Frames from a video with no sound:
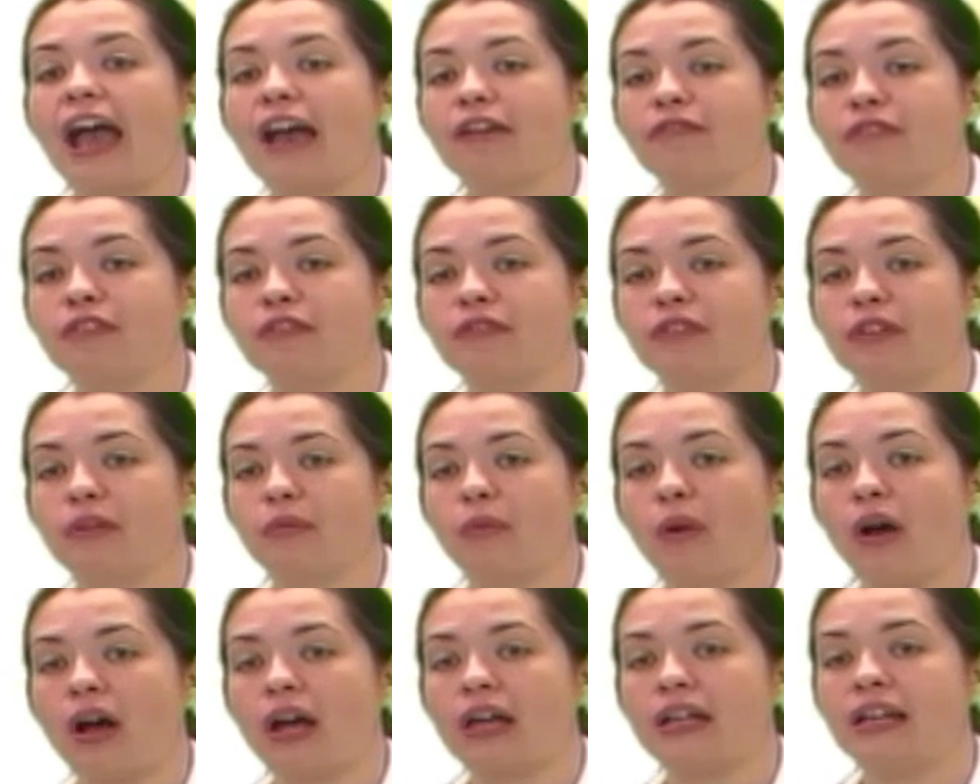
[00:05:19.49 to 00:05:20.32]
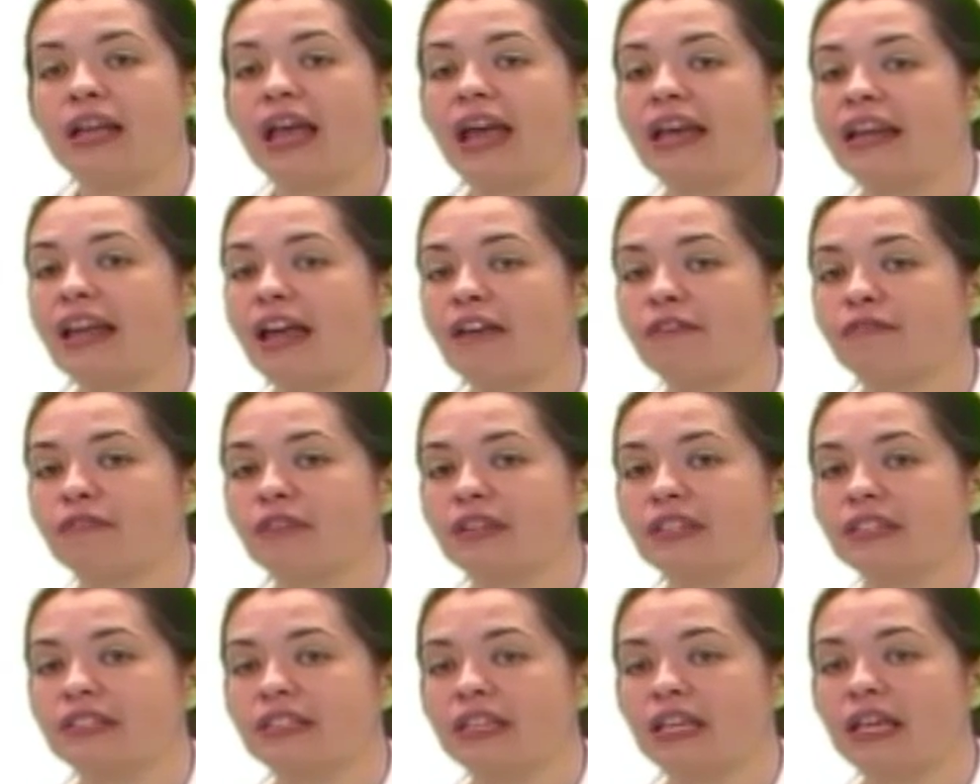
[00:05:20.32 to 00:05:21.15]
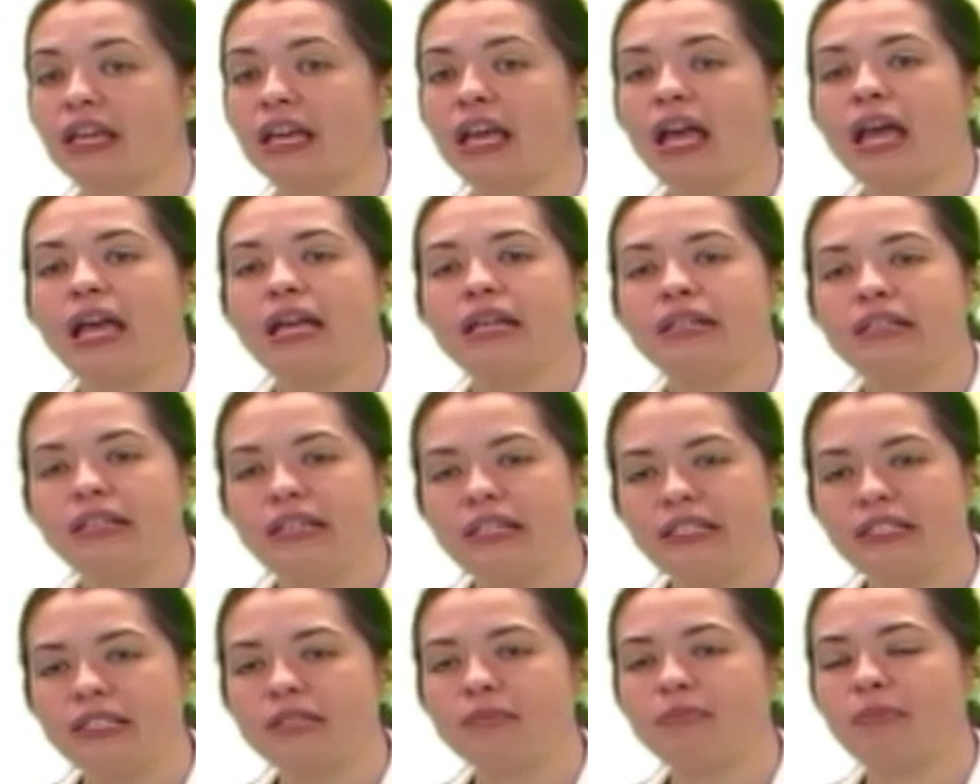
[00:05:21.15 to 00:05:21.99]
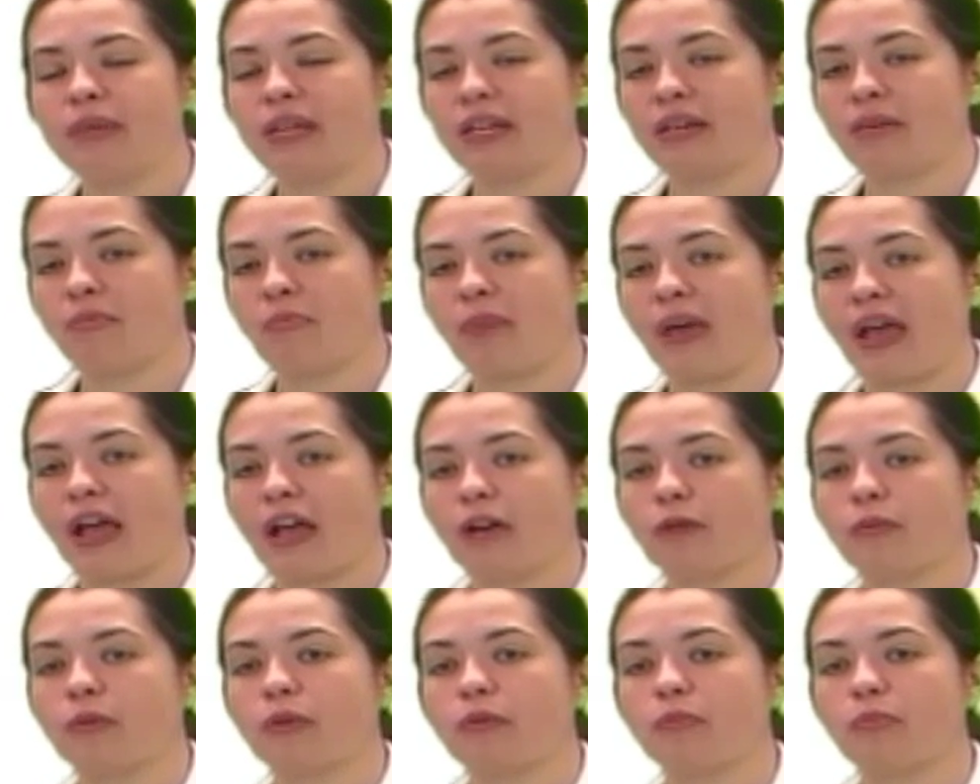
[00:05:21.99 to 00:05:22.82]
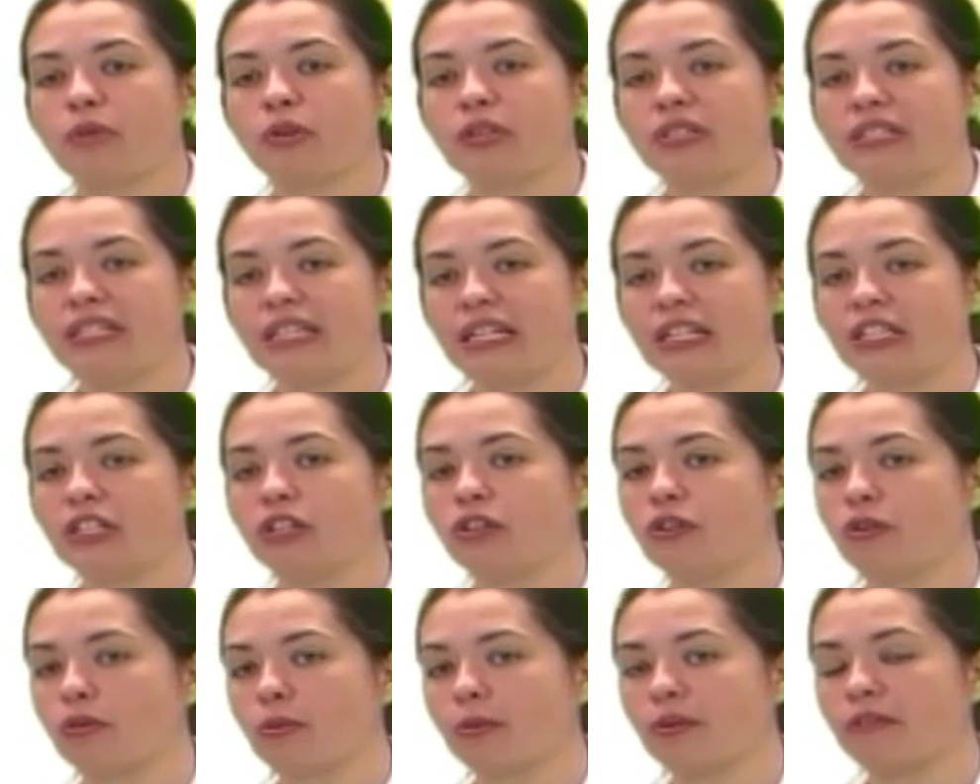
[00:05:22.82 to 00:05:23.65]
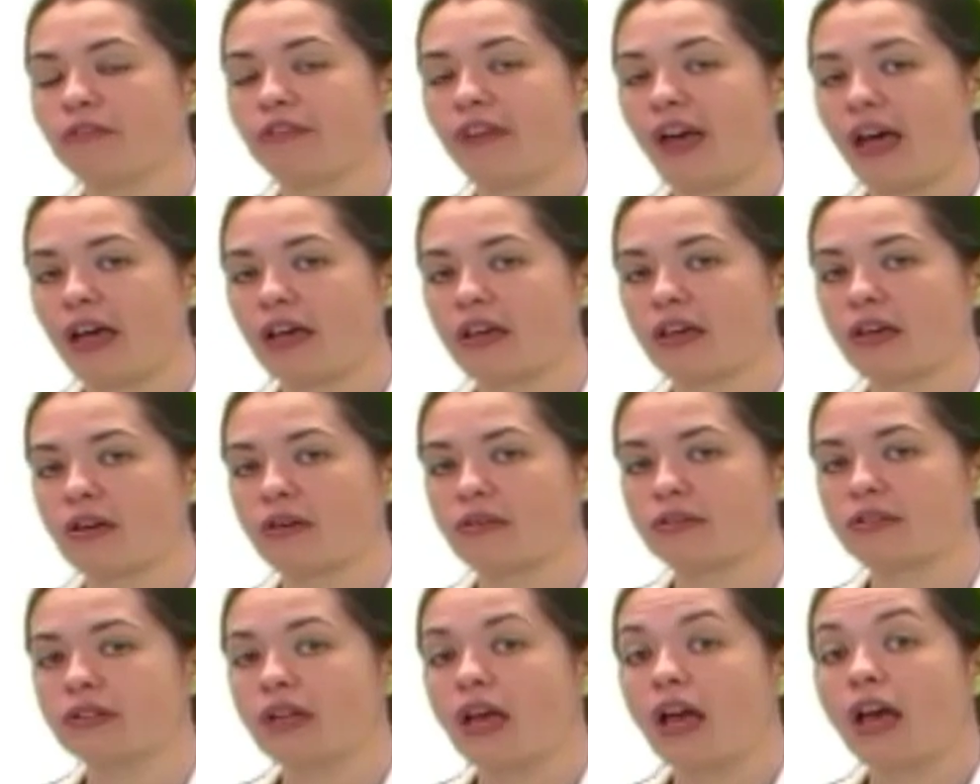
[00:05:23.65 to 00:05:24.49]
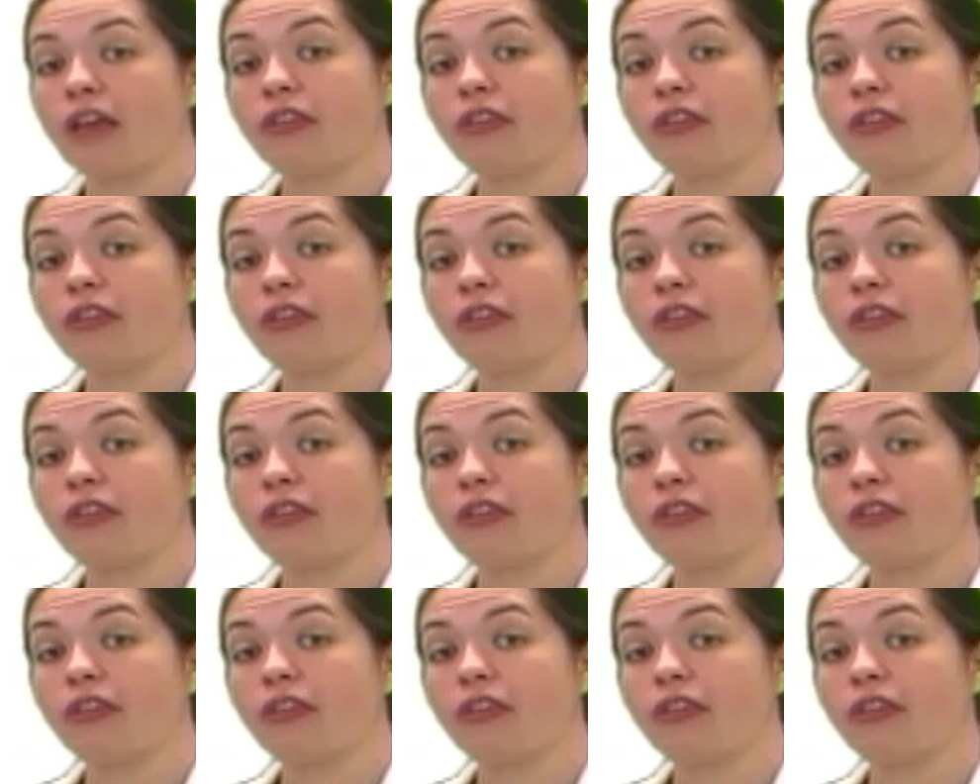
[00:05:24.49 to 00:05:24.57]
FEV1 and FVC need to be compared with predicted normal values,